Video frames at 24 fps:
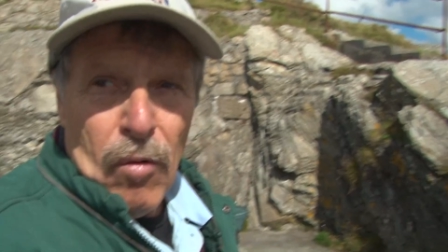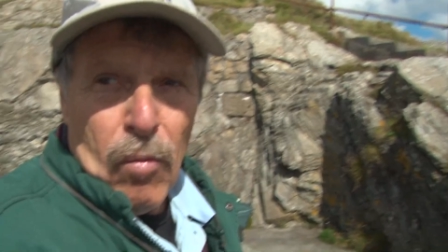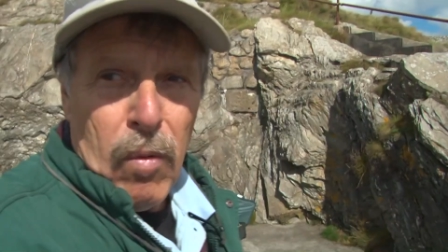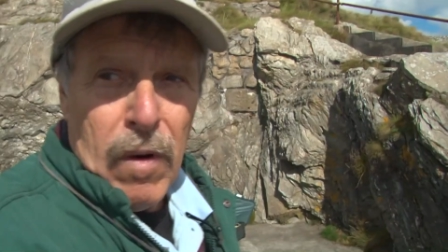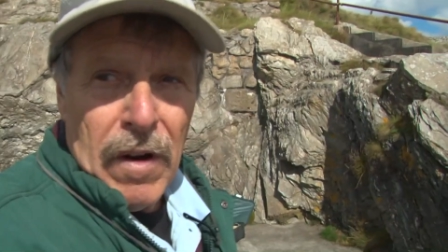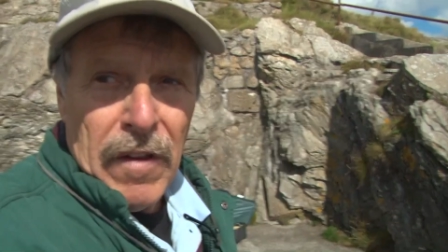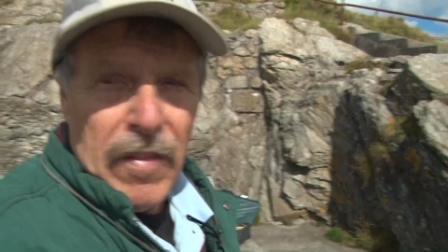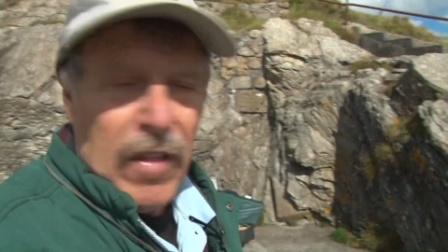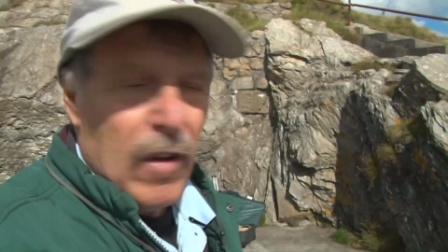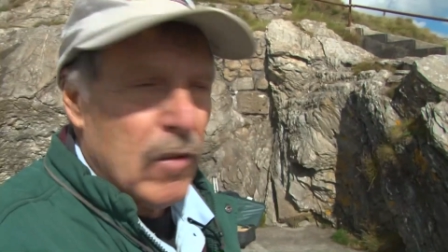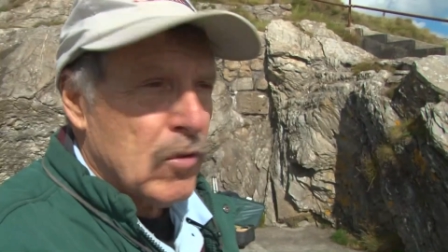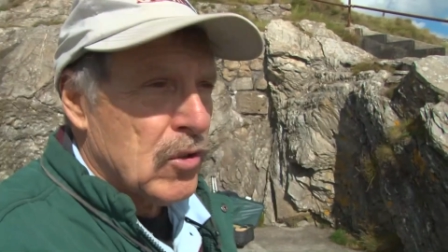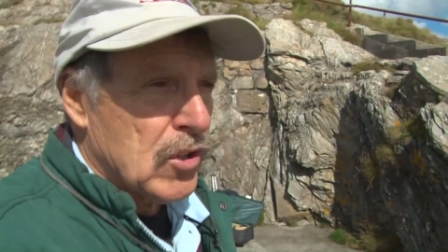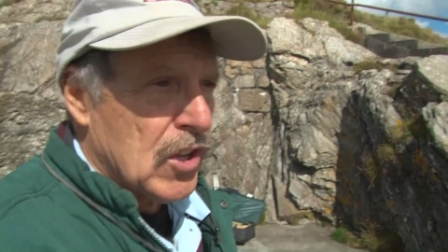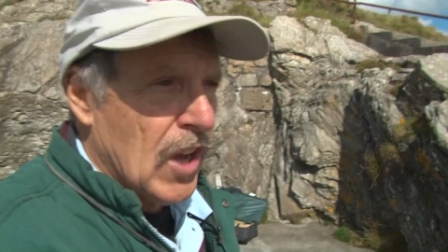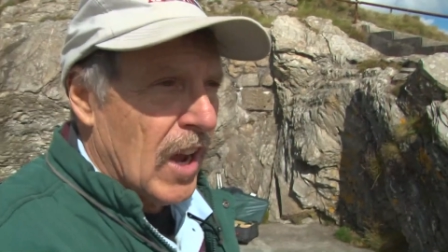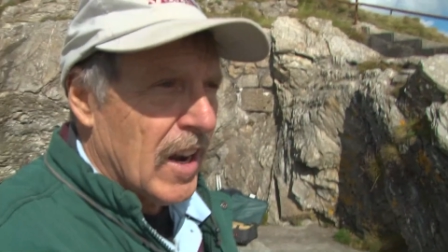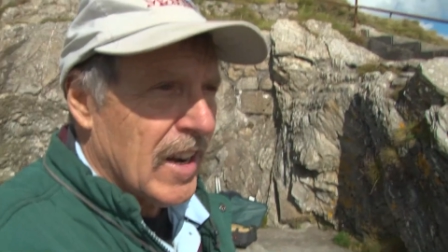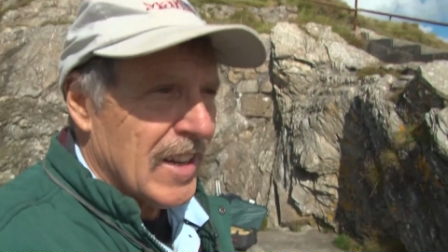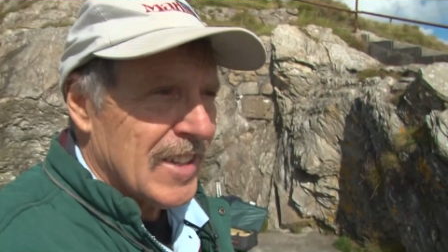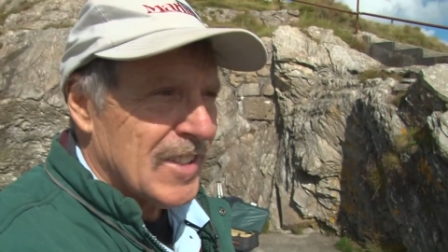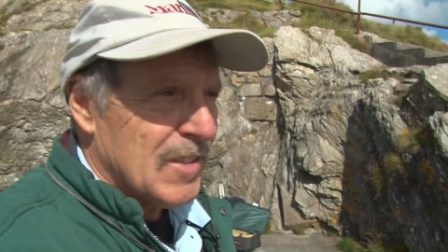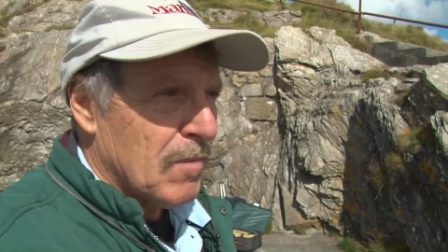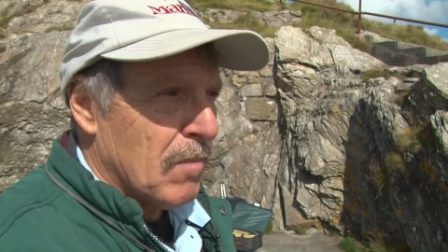one of those
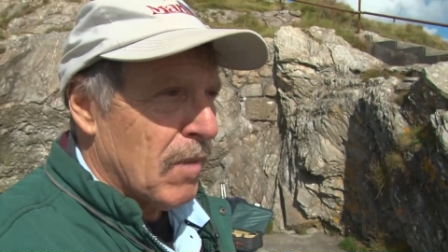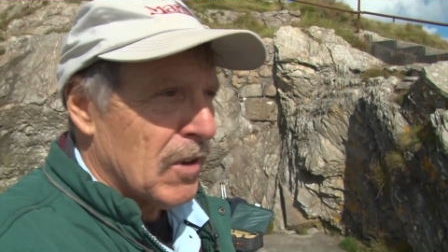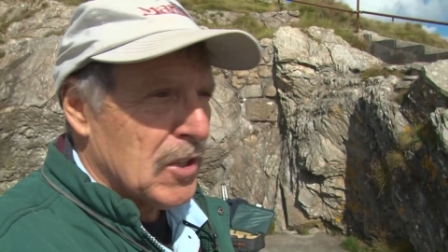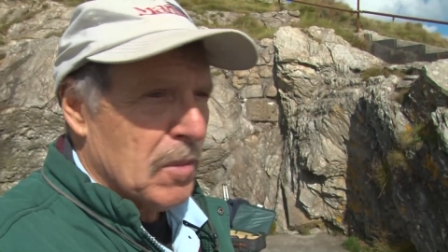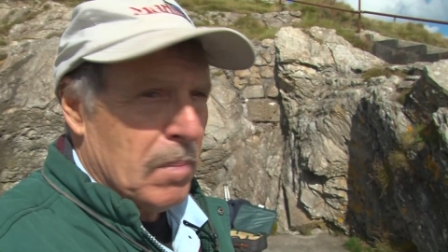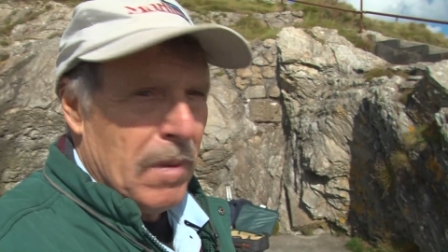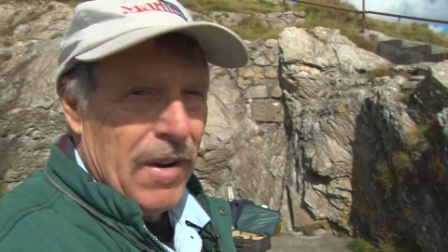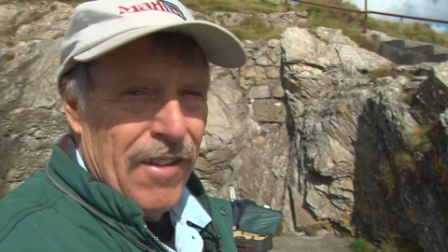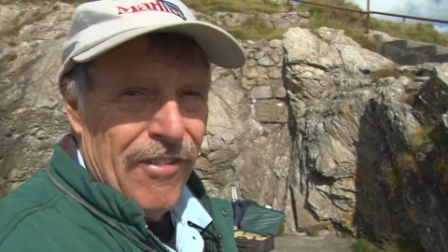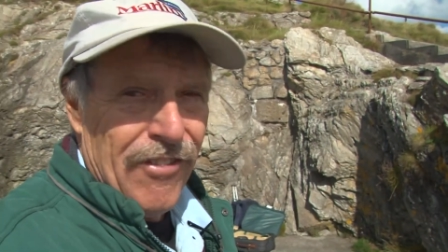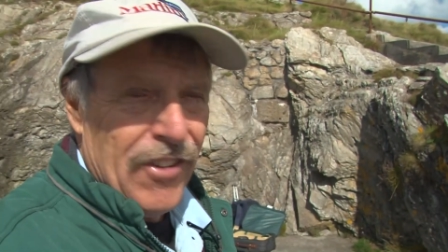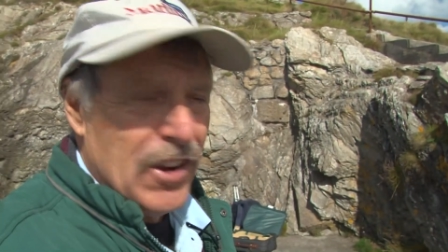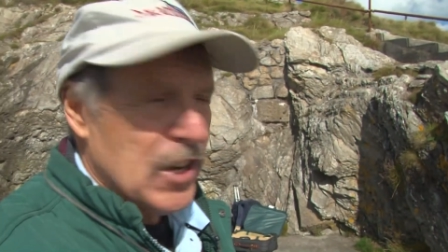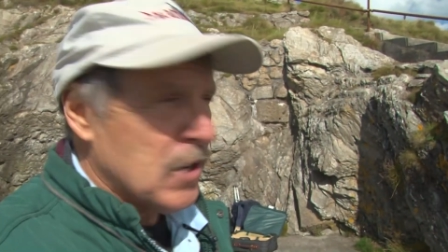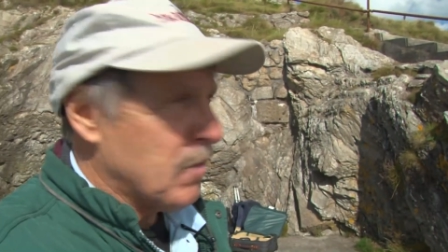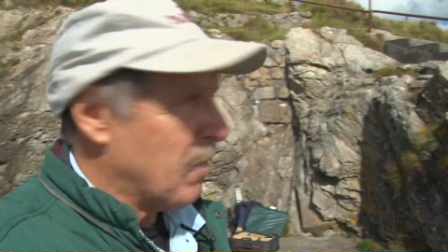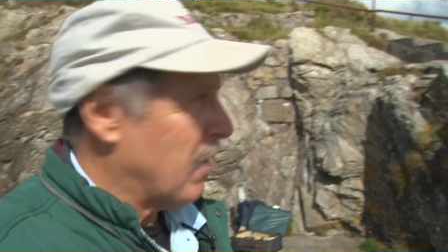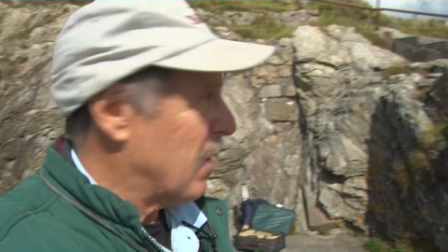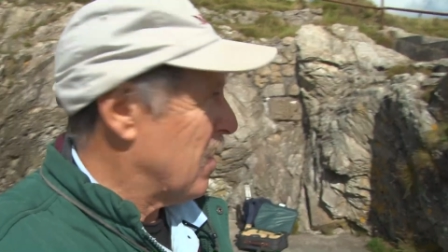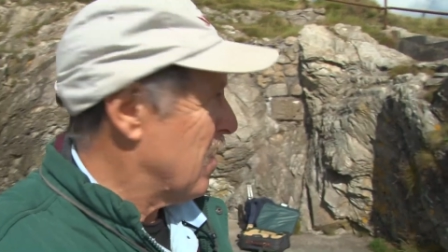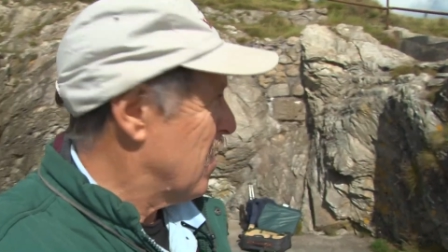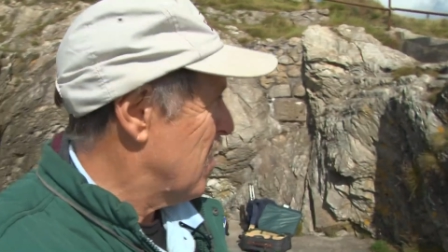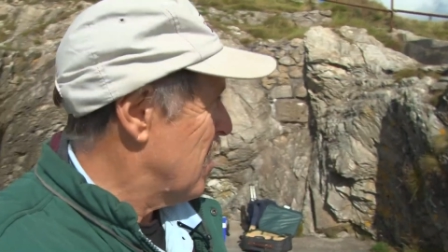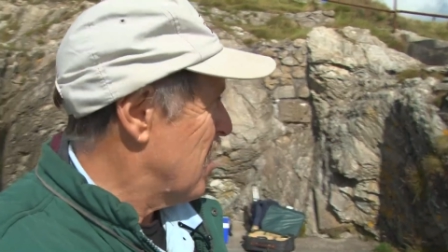gunners must have been a
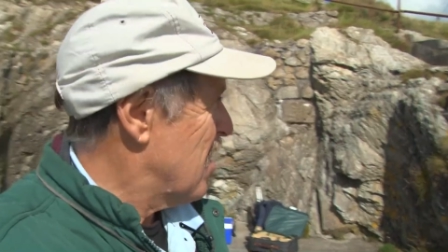fisherman,